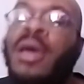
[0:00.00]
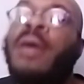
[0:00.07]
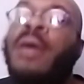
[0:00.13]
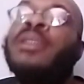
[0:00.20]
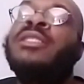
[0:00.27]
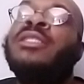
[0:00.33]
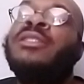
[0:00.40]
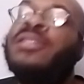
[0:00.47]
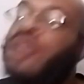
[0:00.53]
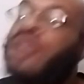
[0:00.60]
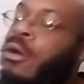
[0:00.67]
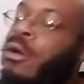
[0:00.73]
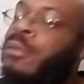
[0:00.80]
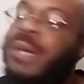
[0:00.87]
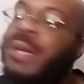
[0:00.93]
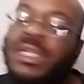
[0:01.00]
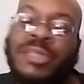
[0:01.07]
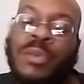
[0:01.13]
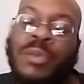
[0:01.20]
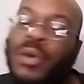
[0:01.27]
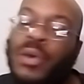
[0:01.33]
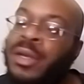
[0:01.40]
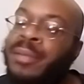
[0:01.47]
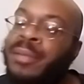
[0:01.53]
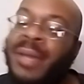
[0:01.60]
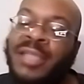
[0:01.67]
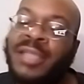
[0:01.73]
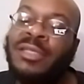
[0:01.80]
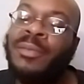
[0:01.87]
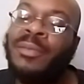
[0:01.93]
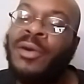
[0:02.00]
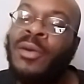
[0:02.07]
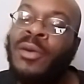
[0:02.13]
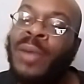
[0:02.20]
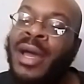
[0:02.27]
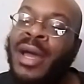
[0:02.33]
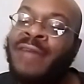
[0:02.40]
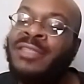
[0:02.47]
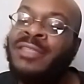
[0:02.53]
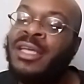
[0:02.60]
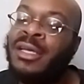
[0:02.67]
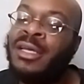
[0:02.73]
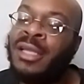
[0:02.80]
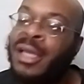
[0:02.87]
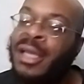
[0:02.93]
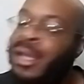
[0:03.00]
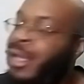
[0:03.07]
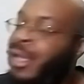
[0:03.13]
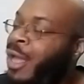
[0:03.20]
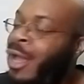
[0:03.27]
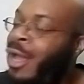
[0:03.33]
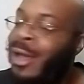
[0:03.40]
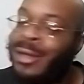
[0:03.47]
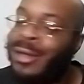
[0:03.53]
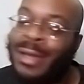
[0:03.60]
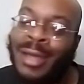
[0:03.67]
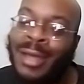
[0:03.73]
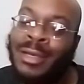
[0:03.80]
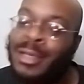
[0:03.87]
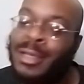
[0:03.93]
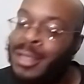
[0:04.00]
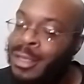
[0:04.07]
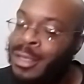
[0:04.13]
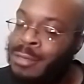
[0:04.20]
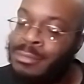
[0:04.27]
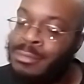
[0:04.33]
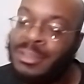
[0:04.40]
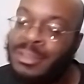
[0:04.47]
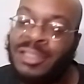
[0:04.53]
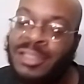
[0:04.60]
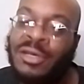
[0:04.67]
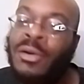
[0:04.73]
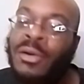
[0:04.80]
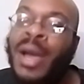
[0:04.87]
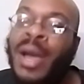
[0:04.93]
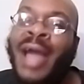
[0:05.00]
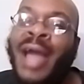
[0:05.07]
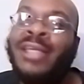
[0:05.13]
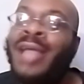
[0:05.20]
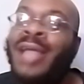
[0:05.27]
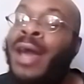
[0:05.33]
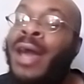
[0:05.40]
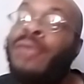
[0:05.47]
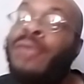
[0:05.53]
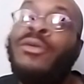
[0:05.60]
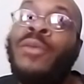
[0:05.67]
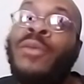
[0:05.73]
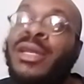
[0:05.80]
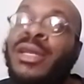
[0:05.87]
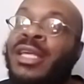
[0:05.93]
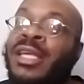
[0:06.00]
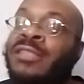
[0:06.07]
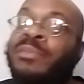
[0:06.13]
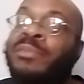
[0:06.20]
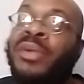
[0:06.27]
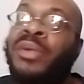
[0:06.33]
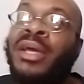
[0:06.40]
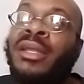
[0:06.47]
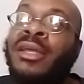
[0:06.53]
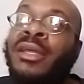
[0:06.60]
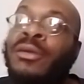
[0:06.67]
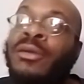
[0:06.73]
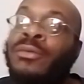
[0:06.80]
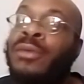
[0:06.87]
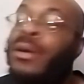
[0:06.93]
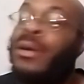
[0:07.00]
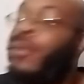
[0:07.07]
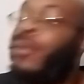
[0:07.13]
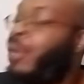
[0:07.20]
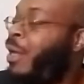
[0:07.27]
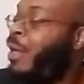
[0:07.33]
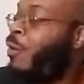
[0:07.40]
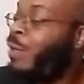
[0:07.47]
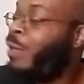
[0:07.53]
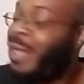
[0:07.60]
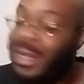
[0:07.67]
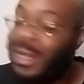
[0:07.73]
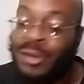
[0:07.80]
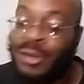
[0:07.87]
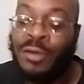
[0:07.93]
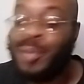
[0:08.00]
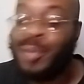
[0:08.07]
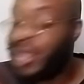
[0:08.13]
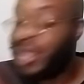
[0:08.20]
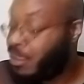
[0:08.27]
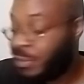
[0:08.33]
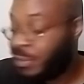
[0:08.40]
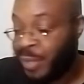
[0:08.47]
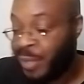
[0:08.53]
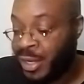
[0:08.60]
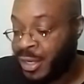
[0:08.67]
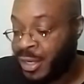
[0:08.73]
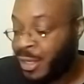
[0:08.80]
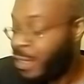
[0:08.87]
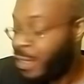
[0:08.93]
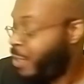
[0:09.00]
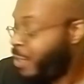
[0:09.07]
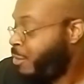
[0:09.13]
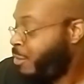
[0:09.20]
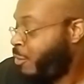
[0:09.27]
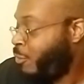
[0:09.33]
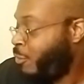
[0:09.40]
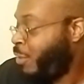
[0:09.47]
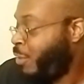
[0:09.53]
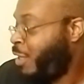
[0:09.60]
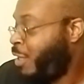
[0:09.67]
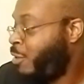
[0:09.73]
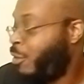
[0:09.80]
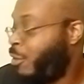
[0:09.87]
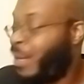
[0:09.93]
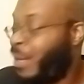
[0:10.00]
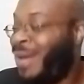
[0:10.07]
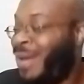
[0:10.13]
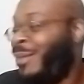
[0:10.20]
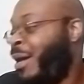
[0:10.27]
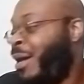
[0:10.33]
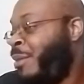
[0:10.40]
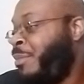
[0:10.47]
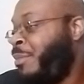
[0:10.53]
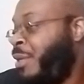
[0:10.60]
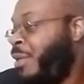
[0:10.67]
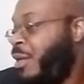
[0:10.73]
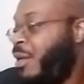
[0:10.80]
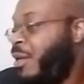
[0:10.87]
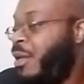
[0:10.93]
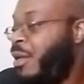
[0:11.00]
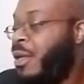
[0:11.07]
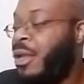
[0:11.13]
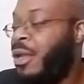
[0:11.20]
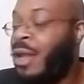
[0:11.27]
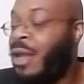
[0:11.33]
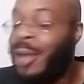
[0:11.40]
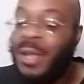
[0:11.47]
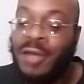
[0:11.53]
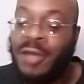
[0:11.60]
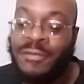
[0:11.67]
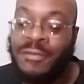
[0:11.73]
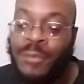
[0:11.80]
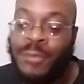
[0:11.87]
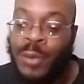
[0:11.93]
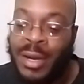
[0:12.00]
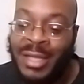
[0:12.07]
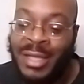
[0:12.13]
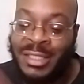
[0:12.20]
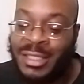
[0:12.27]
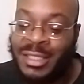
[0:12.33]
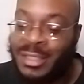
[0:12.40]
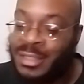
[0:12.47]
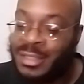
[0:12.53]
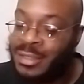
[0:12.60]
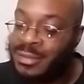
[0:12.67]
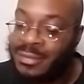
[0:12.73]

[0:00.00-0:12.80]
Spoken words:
so much more than Basketball Wives LA. I did. So I don't know what they sprinkling on Orlando, but keep sprinkling it on Orlando. I'm here for it. I just,